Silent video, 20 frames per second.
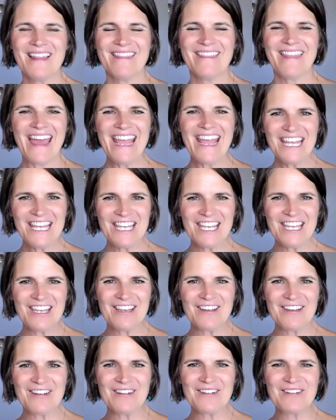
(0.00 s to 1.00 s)
Thank
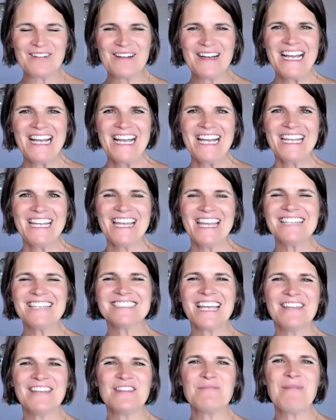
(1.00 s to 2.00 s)
you.
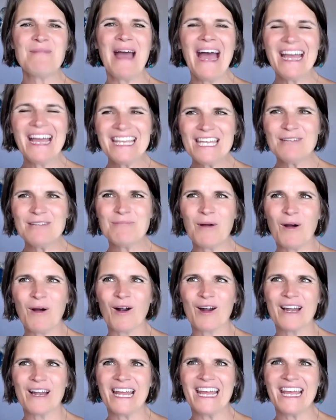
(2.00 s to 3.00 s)
Yes, and the packing
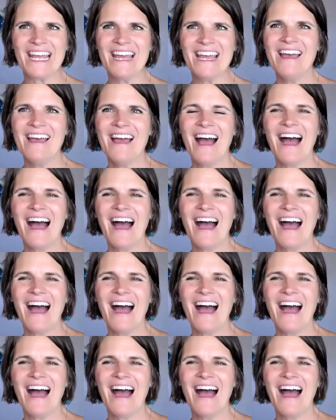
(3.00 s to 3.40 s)
party.